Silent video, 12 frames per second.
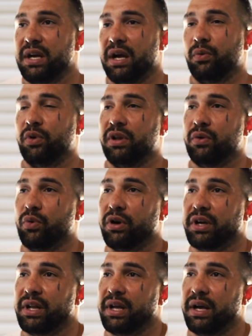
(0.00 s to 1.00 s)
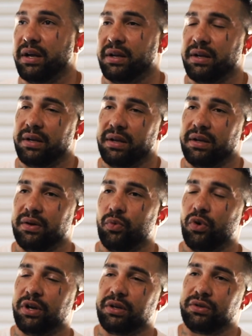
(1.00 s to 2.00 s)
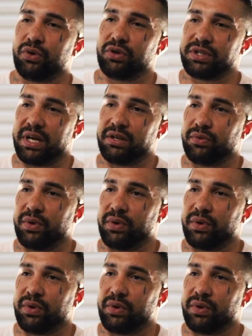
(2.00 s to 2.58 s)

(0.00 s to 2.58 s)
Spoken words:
and really work towards that